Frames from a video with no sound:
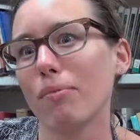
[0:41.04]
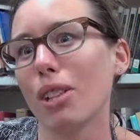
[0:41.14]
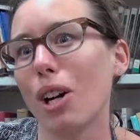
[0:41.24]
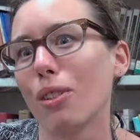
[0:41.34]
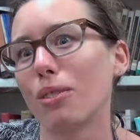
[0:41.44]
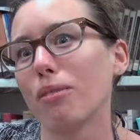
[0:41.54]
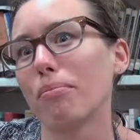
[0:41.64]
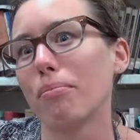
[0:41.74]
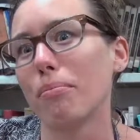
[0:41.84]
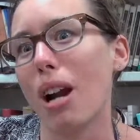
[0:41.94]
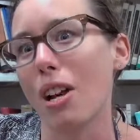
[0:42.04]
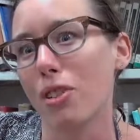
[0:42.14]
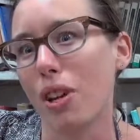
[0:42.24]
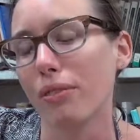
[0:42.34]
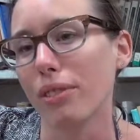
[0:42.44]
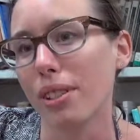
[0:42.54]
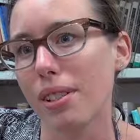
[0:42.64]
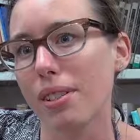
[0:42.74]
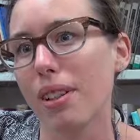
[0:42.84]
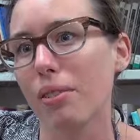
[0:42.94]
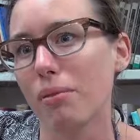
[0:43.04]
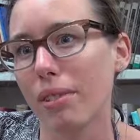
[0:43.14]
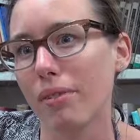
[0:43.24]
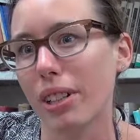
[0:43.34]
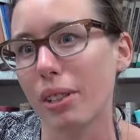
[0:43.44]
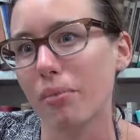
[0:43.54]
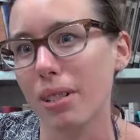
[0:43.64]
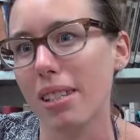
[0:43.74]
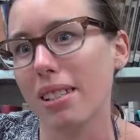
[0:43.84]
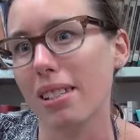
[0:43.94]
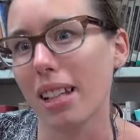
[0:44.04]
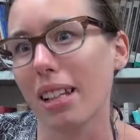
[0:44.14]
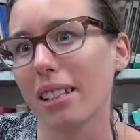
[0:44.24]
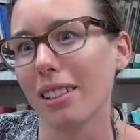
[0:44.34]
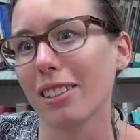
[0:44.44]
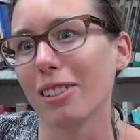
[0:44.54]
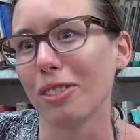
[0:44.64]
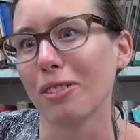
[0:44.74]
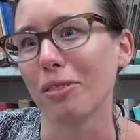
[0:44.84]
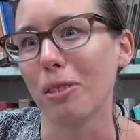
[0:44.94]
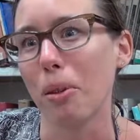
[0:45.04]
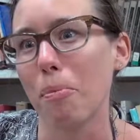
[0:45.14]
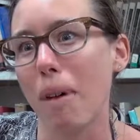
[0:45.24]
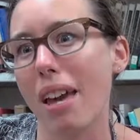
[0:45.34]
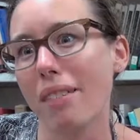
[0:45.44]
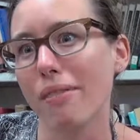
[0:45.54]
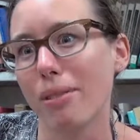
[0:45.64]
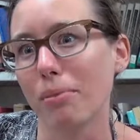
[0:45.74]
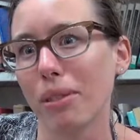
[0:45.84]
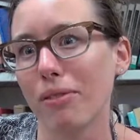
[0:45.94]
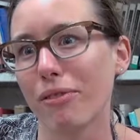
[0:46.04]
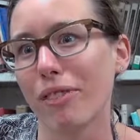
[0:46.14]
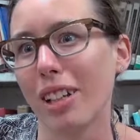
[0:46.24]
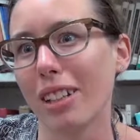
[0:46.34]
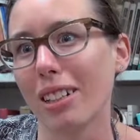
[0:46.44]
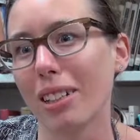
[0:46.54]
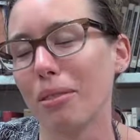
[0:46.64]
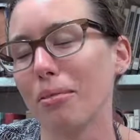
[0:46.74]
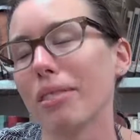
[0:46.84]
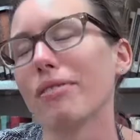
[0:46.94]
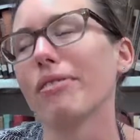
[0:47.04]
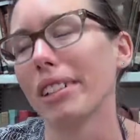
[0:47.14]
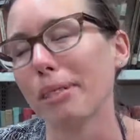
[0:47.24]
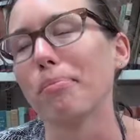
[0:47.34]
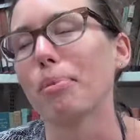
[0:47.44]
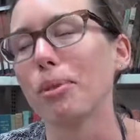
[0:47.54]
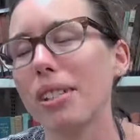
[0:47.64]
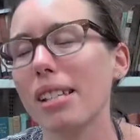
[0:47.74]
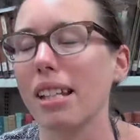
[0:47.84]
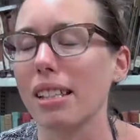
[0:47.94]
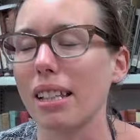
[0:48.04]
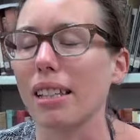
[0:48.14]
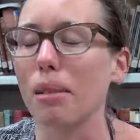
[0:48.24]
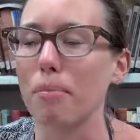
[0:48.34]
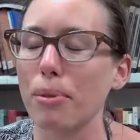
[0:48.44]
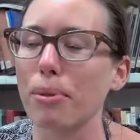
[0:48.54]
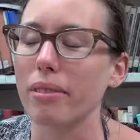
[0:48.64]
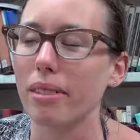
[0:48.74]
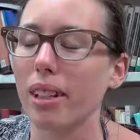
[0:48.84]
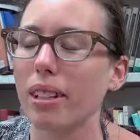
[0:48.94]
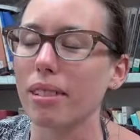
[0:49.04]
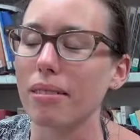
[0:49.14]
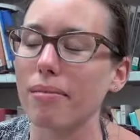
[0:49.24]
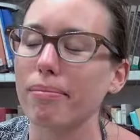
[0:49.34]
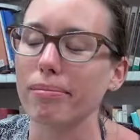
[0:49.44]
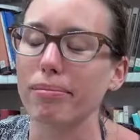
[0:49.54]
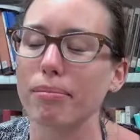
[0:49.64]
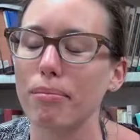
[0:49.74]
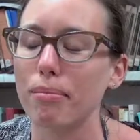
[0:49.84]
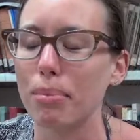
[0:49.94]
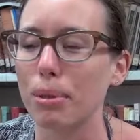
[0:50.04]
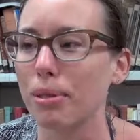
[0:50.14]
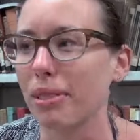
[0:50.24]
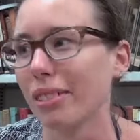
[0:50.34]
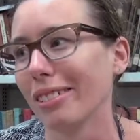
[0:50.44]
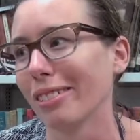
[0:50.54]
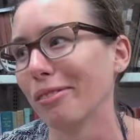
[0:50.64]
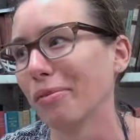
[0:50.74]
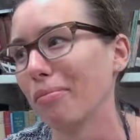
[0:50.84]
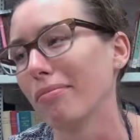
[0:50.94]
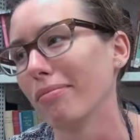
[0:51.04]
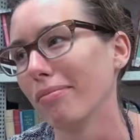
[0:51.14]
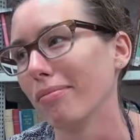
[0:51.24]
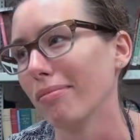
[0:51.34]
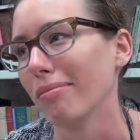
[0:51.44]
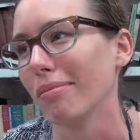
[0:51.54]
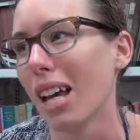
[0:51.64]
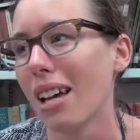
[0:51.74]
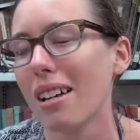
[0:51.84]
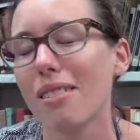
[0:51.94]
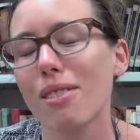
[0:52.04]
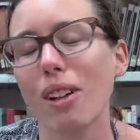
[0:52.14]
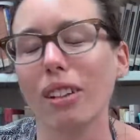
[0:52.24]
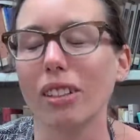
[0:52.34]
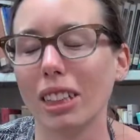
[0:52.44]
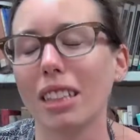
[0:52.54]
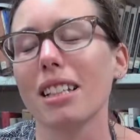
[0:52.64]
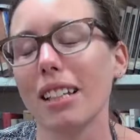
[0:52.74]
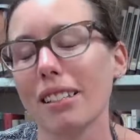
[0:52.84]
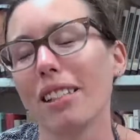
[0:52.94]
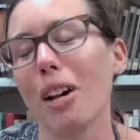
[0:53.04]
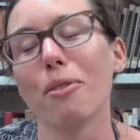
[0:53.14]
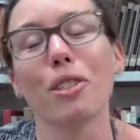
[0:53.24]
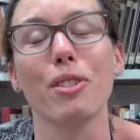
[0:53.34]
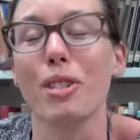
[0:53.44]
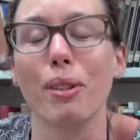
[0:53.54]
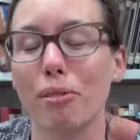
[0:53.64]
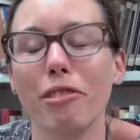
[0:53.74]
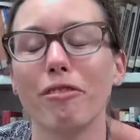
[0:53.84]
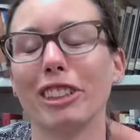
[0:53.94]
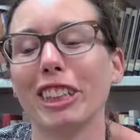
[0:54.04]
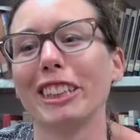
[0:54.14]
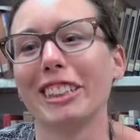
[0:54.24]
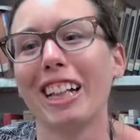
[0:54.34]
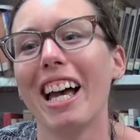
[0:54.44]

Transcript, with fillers: the whole branch of this river was like uh, you know paved with uh, with um, books, and then they put um, uh, put mm, soil on it, and now there is no river there